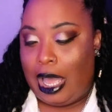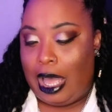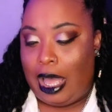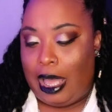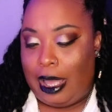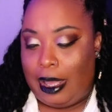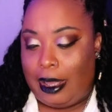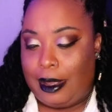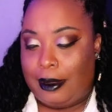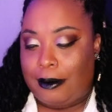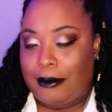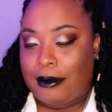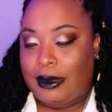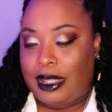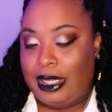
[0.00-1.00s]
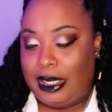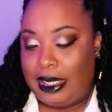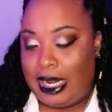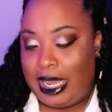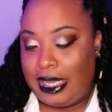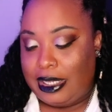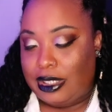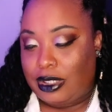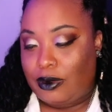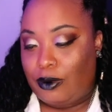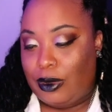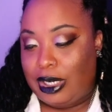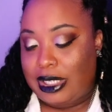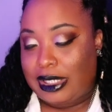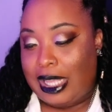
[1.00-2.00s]
The next
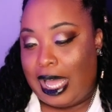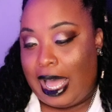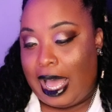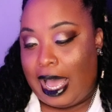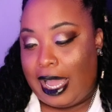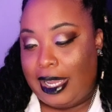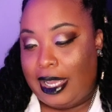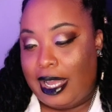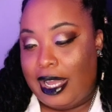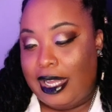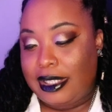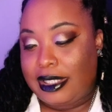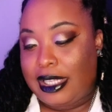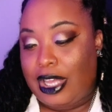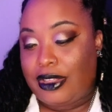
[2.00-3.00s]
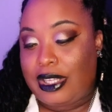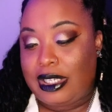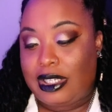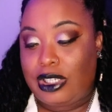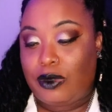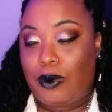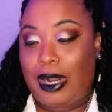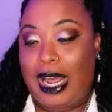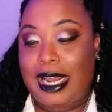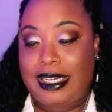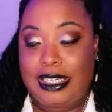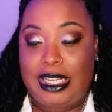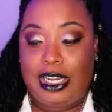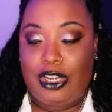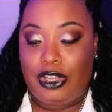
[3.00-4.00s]
one is the icons. Now this is what I
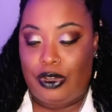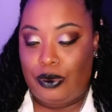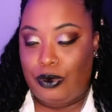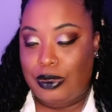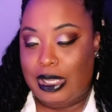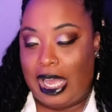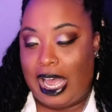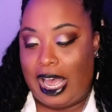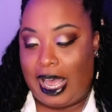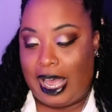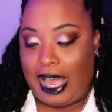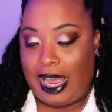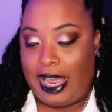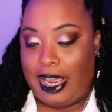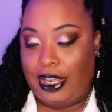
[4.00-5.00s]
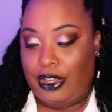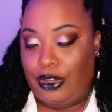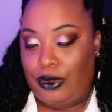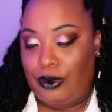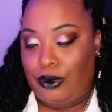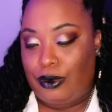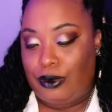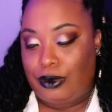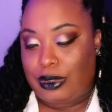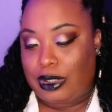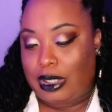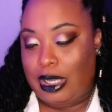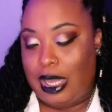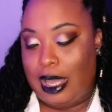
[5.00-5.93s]
did use. I used,